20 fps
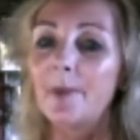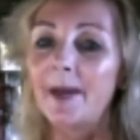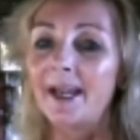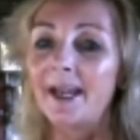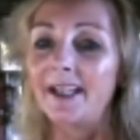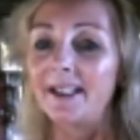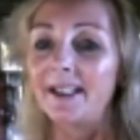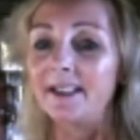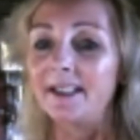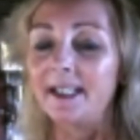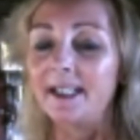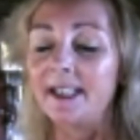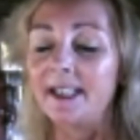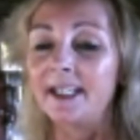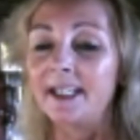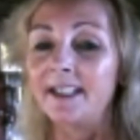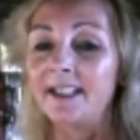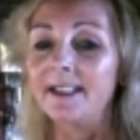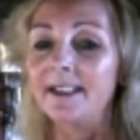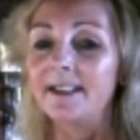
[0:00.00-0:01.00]
but
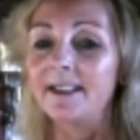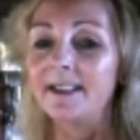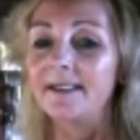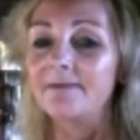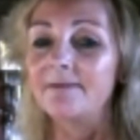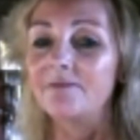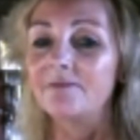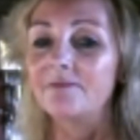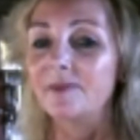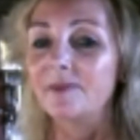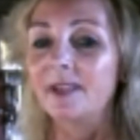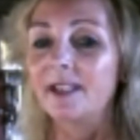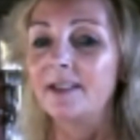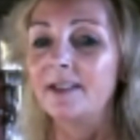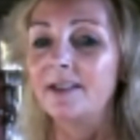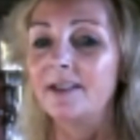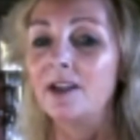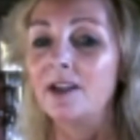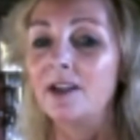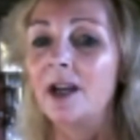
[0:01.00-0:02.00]

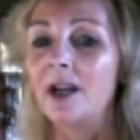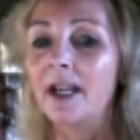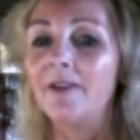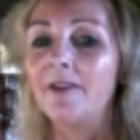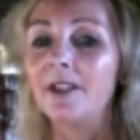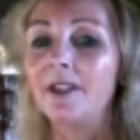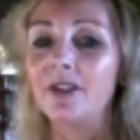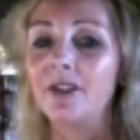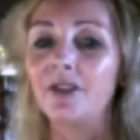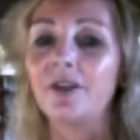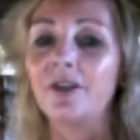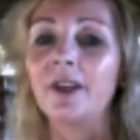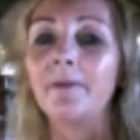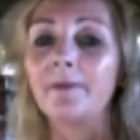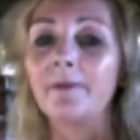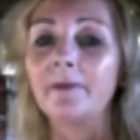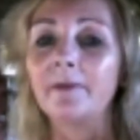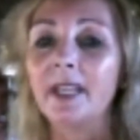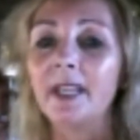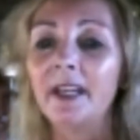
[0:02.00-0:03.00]
it's not even a
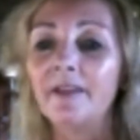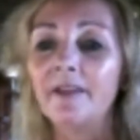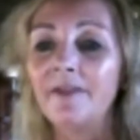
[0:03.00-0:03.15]
stream.